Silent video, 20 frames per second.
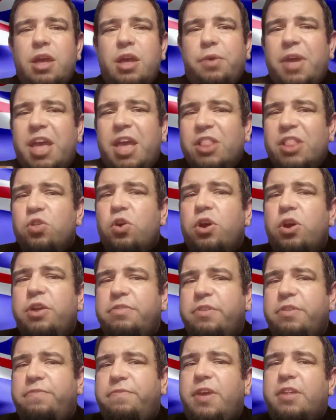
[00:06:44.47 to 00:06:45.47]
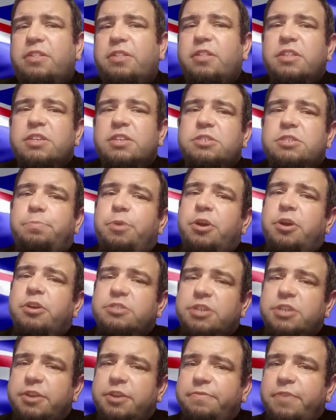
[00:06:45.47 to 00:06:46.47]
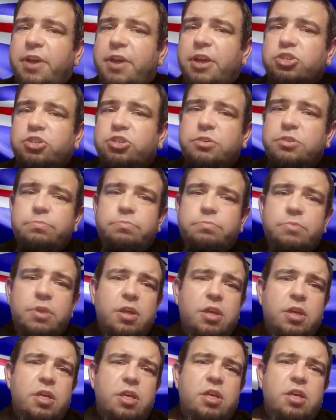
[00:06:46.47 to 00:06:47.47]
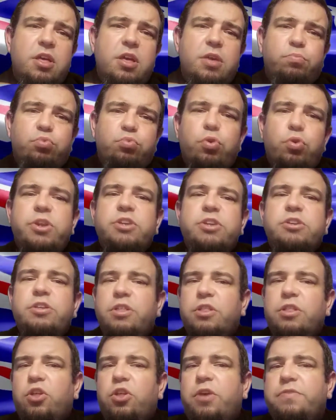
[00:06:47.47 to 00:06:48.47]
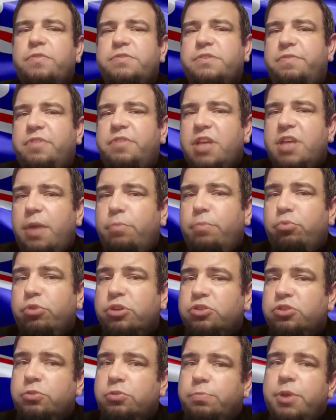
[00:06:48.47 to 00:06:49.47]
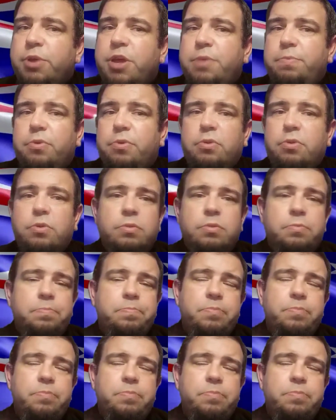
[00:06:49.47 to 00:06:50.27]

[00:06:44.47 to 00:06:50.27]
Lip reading: Now, in light of the fact that this supposed invasion brought into the lives of the Aboriginal people